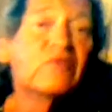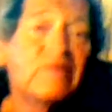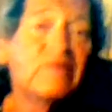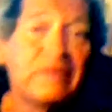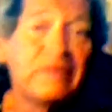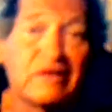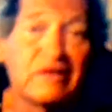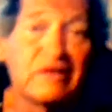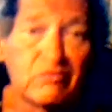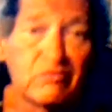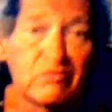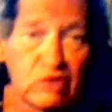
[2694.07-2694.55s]

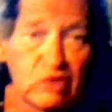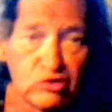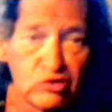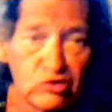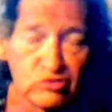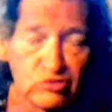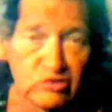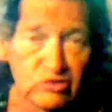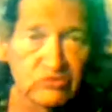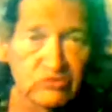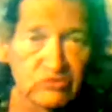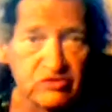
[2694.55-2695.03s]
being
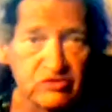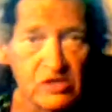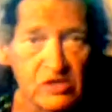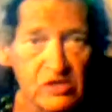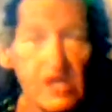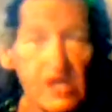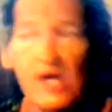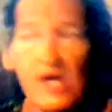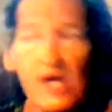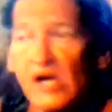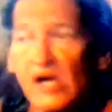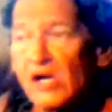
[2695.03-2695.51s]
murderers.
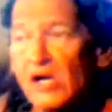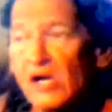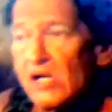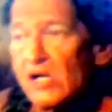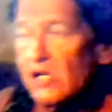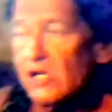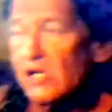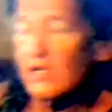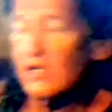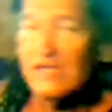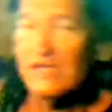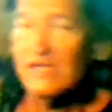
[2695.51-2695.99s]

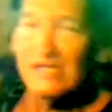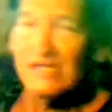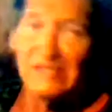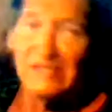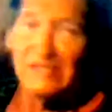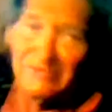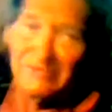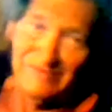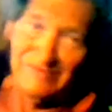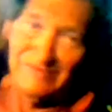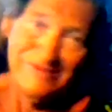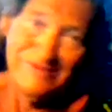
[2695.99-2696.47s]

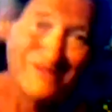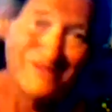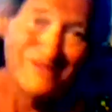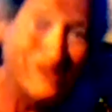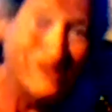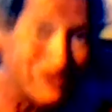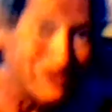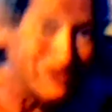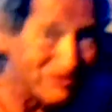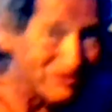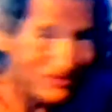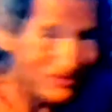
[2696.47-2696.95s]
You know
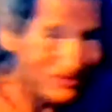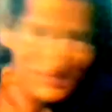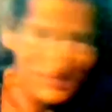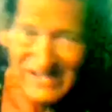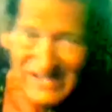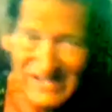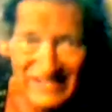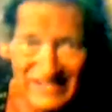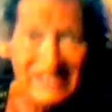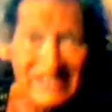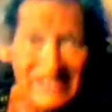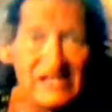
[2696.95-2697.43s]
what I'm
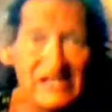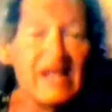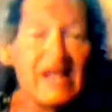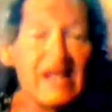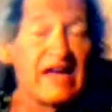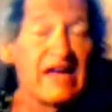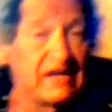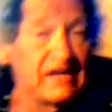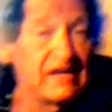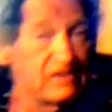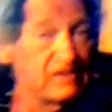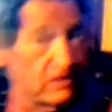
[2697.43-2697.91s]
saying?
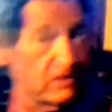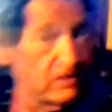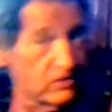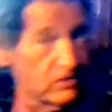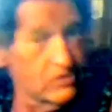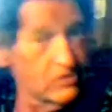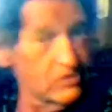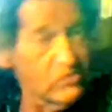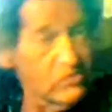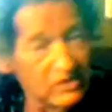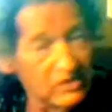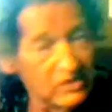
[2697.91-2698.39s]
And you know
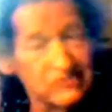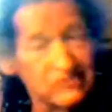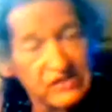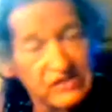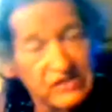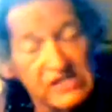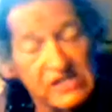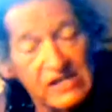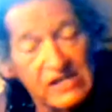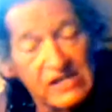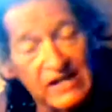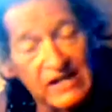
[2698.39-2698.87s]
what? See,
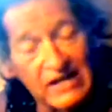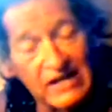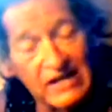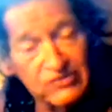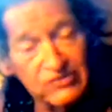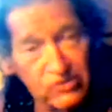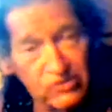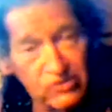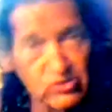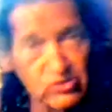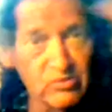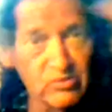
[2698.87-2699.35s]
it has to
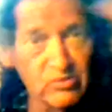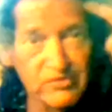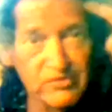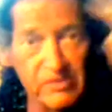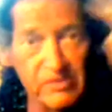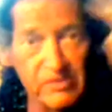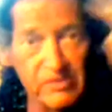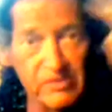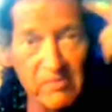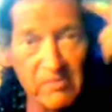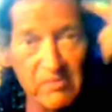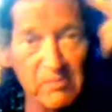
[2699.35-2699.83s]
do with the
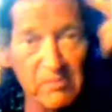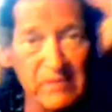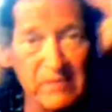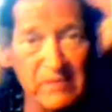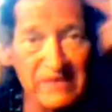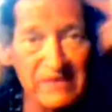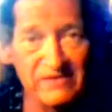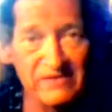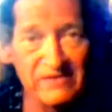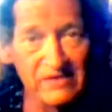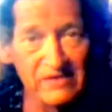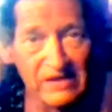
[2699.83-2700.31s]

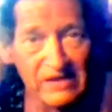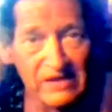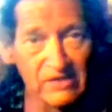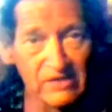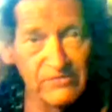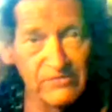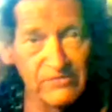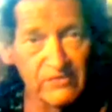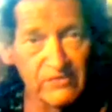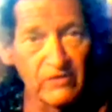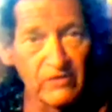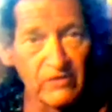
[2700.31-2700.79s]
mental health
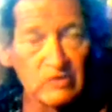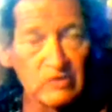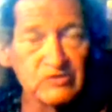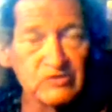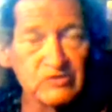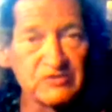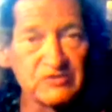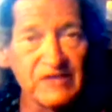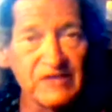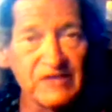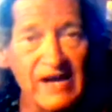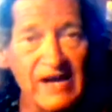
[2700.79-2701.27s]
of our
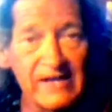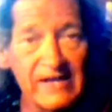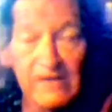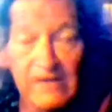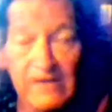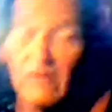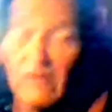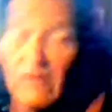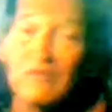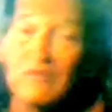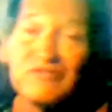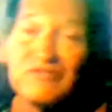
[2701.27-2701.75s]
society. And
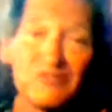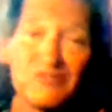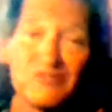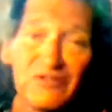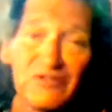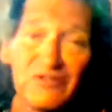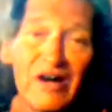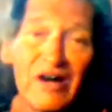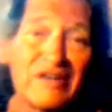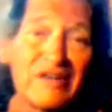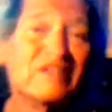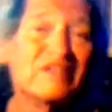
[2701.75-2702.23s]
our
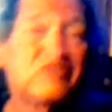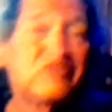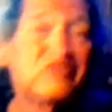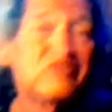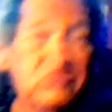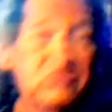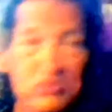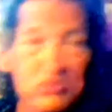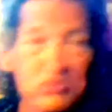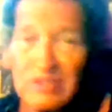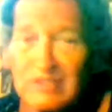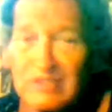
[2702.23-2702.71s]
society is
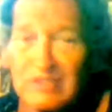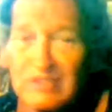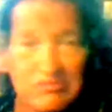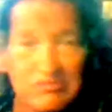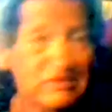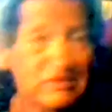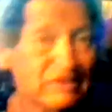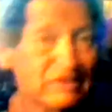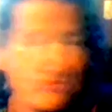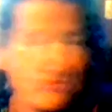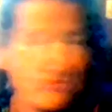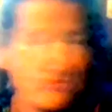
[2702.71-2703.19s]
really,
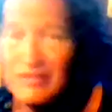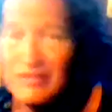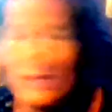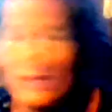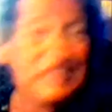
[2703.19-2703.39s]
really, really